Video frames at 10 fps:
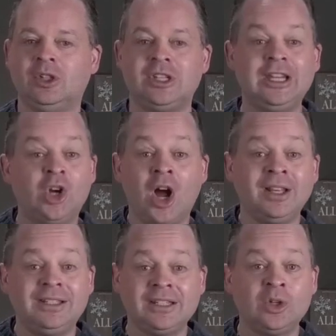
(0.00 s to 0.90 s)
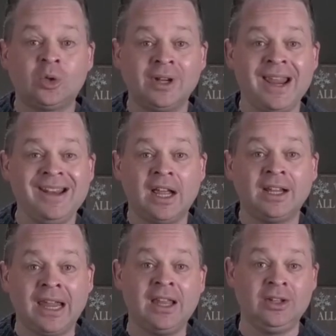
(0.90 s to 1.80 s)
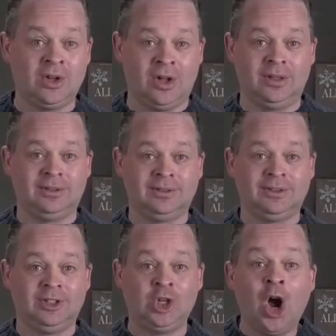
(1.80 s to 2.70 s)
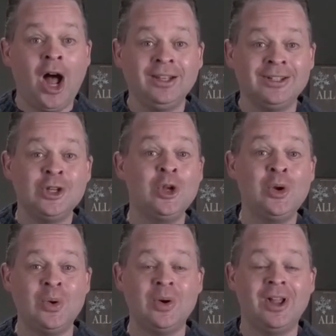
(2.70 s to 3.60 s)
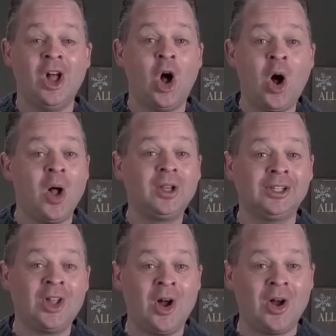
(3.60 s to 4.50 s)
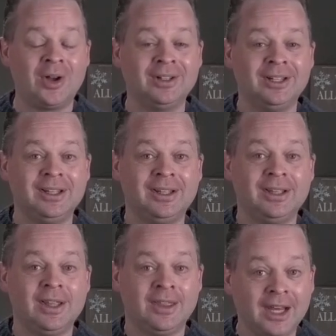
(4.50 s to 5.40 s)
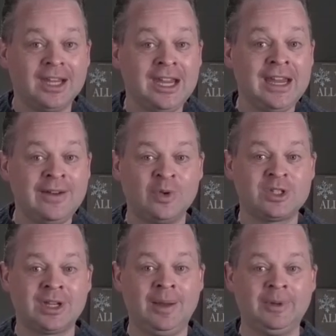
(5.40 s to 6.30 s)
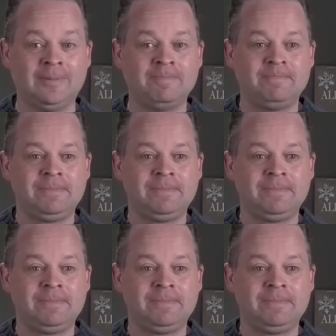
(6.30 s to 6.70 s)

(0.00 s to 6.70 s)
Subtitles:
See, God didn't create a Ken doll. God knew all along that Eve was coming.